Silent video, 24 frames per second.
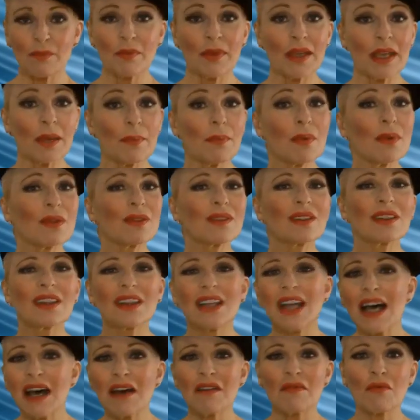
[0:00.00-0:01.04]
People
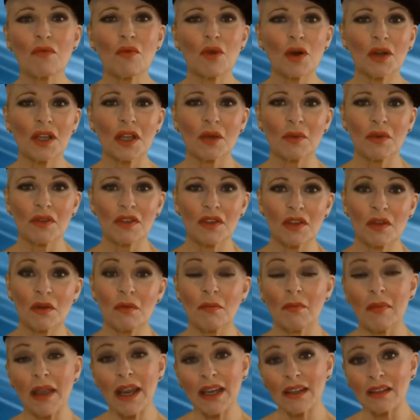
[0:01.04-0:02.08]
love working with you
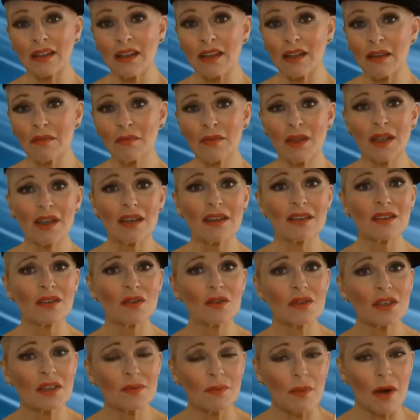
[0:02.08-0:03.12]
mainly because
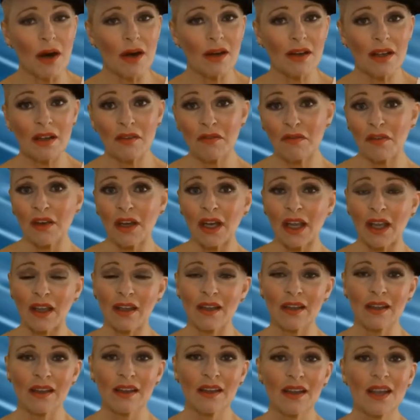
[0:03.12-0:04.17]
you're smart and
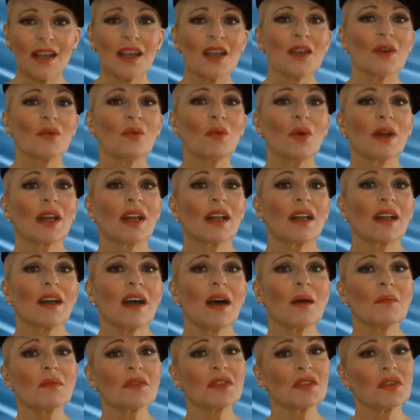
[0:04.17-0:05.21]
funny. When it
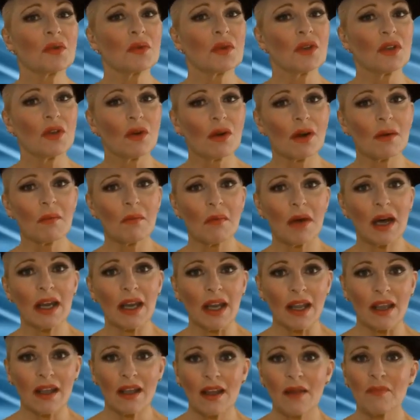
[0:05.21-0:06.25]
comes to your
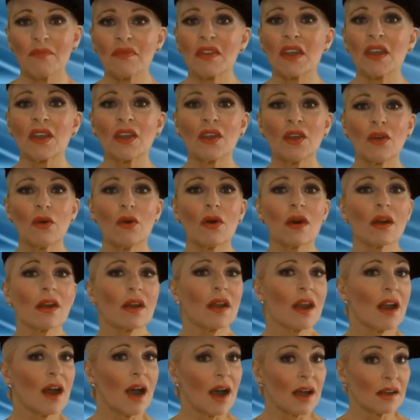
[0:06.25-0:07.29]
money,
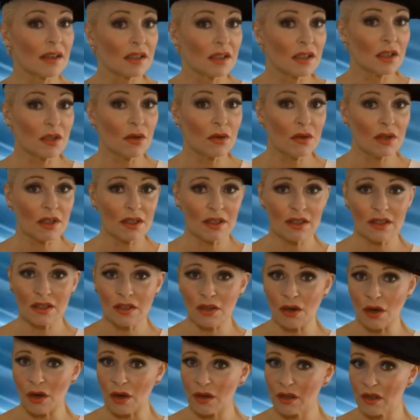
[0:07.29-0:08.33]
you're not too
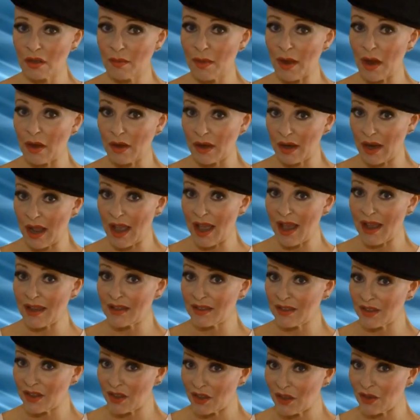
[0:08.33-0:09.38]
concerned about it
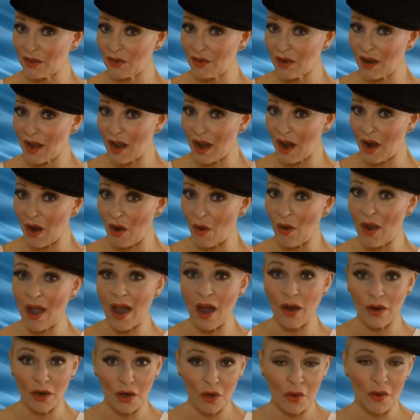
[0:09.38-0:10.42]
as you know
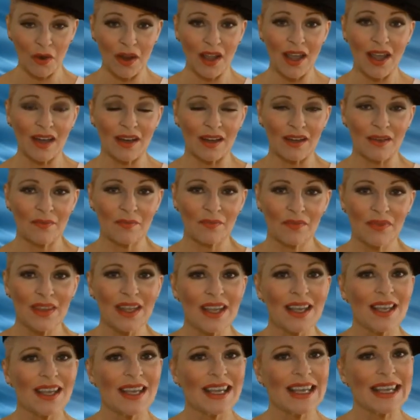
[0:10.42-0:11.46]
how to create it.
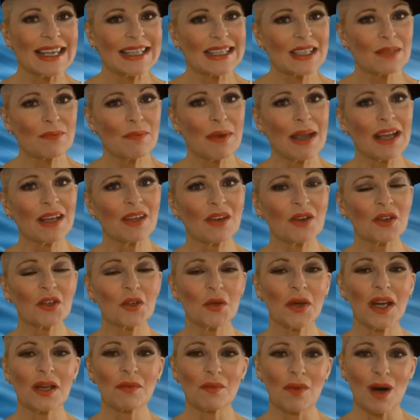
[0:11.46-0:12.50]
It's been your
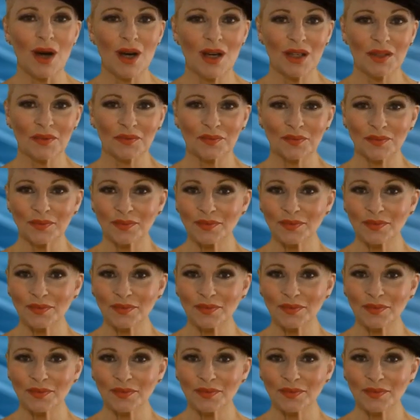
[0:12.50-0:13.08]
trademark.